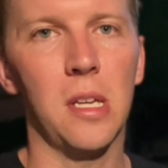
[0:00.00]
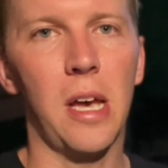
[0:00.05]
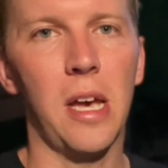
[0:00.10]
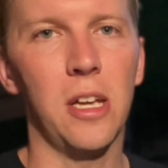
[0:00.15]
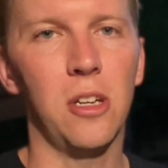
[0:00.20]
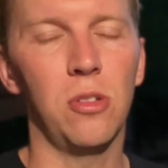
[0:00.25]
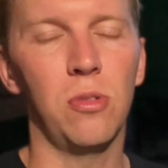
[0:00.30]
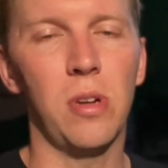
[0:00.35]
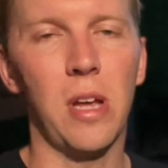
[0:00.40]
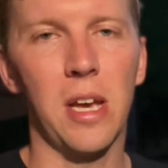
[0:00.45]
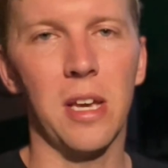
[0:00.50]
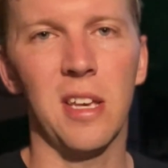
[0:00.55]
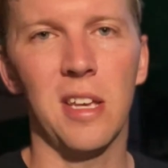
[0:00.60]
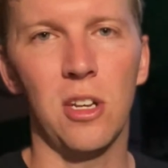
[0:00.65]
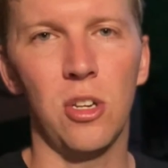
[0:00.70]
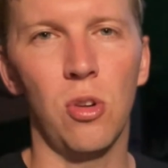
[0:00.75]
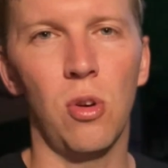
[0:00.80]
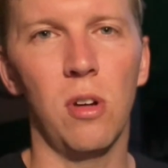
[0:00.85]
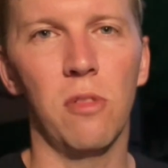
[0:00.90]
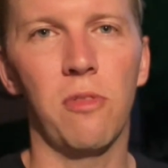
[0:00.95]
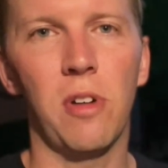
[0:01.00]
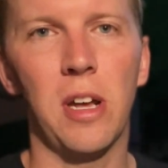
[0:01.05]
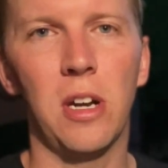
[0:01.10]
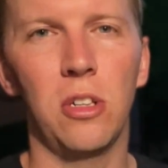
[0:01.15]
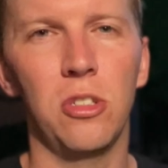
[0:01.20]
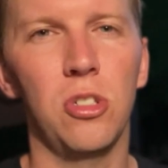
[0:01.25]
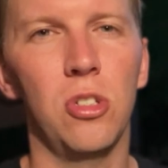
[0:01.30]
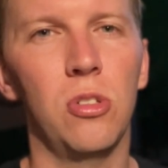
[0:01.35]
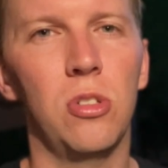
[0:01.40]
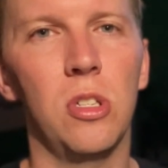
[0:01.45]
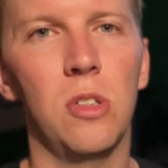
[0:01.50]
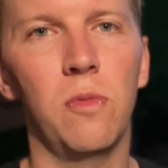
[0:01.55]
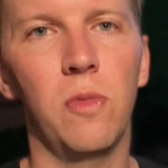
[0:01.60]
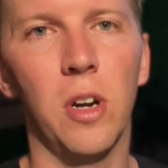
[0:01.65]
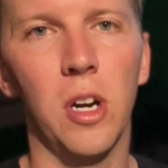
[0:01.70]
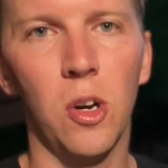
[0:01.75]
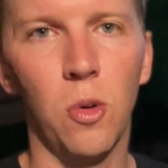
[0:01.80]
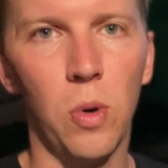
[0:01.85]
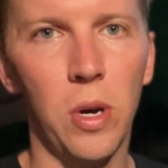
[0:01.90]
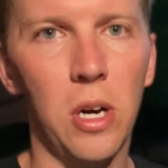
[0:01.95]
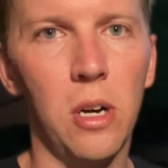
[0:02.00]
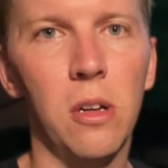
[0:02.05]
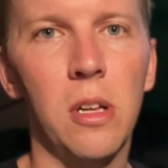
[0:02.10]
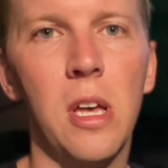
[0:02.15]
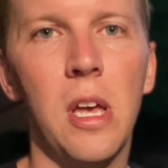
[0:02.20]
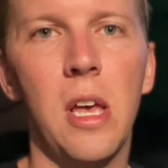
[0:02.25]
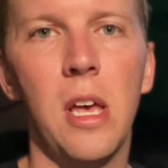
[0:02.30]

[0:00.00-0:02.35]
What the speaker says: I do not get notified on YouTube very well.